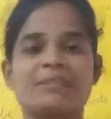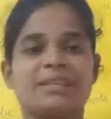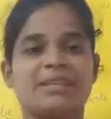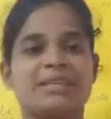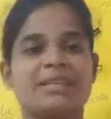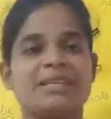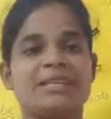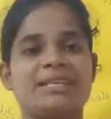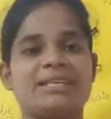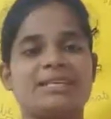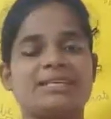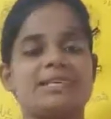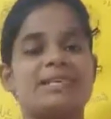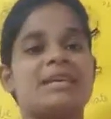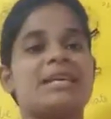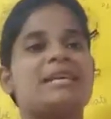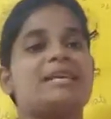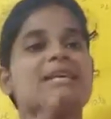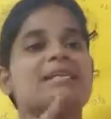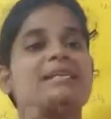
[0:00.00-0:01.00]
Yes,
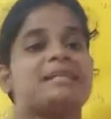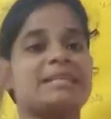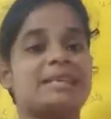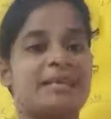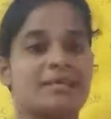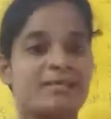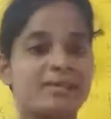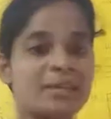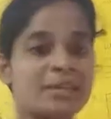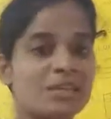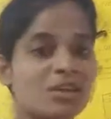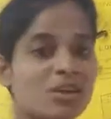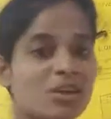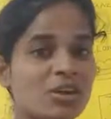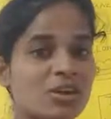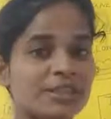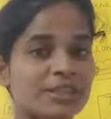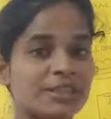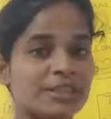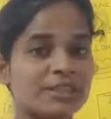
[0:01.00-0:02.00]
7
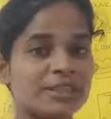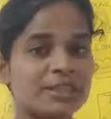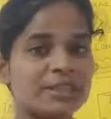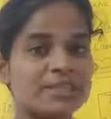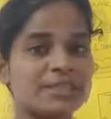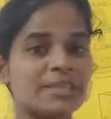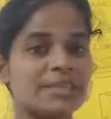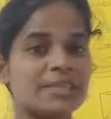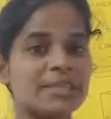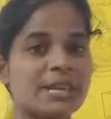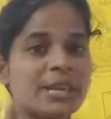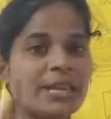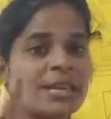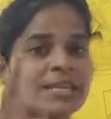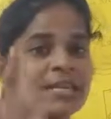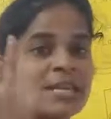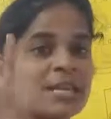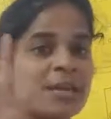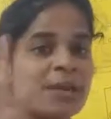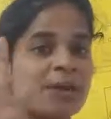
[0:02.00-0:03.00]
continents
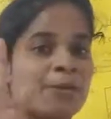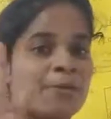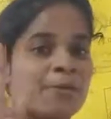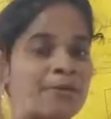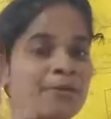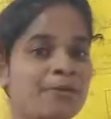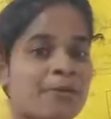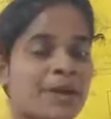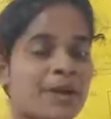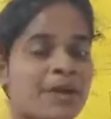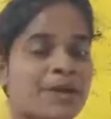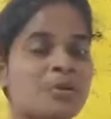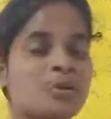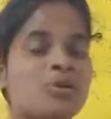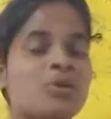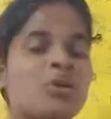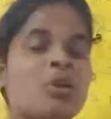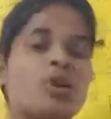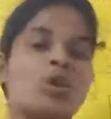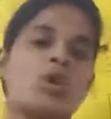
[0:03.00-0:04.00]
and 5
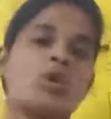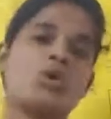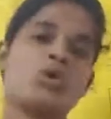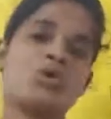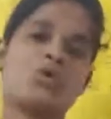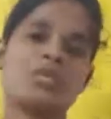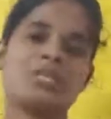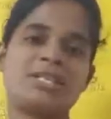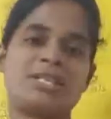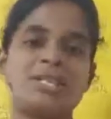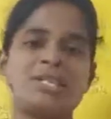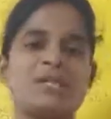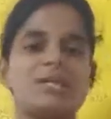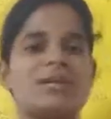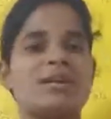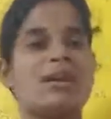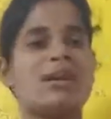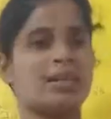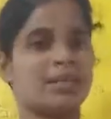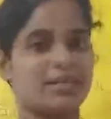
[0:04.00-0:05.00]
oceans
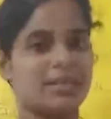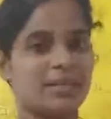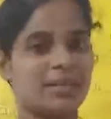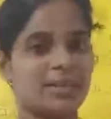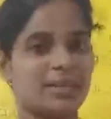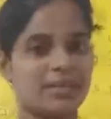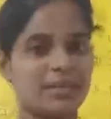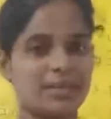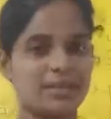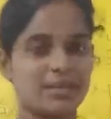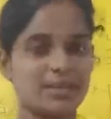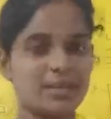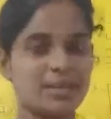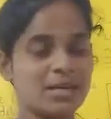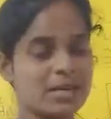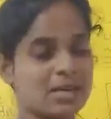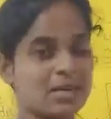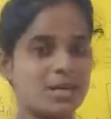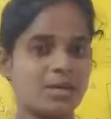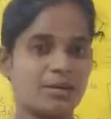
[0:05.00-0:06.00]
are there in
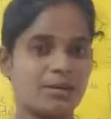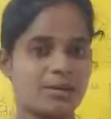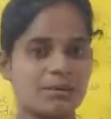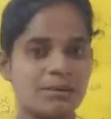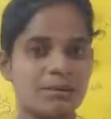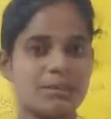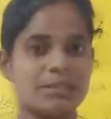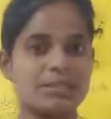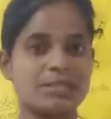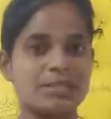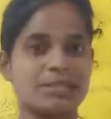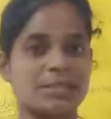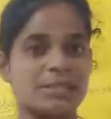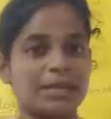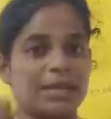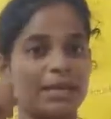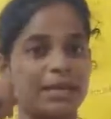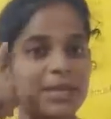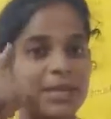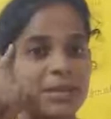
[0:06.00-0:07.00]
the world.
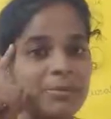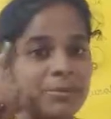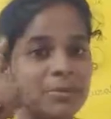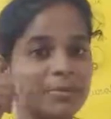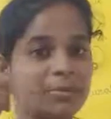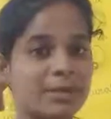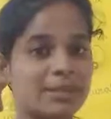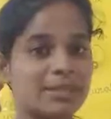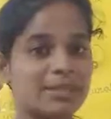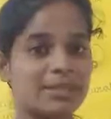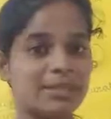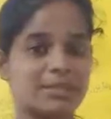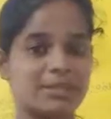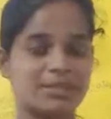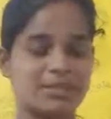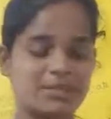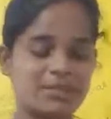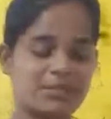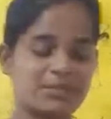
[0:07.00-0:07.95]
Remember that.